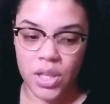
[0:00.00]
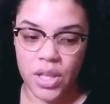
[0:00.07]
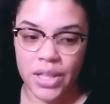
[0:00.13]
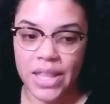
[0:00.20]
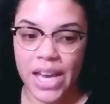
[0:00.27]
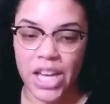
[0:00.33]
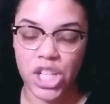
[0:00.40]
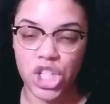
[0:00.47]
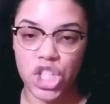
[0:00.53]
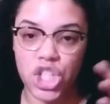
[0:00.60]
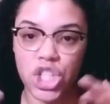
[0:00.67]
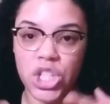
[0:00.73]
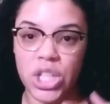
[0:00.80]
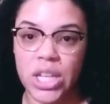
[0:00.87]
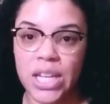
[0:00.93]
that
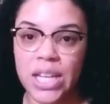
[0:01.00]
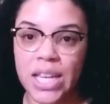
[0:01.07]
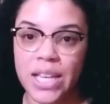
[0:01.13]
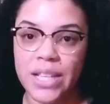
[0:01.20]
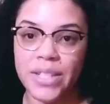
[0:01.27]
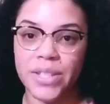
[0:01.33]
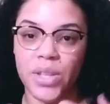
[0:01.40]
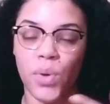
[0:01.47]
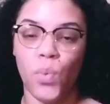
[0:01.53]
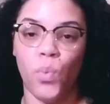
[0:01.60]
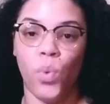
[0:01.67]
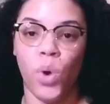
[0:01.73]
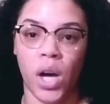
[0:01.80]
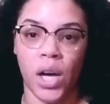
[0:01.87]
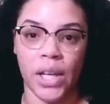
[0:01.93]
she is the
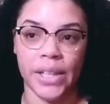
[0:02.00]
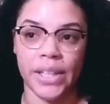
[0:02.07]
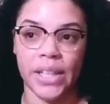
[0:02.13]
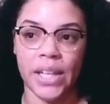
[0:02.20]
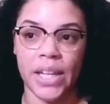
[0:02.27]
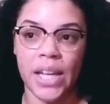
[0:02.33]
one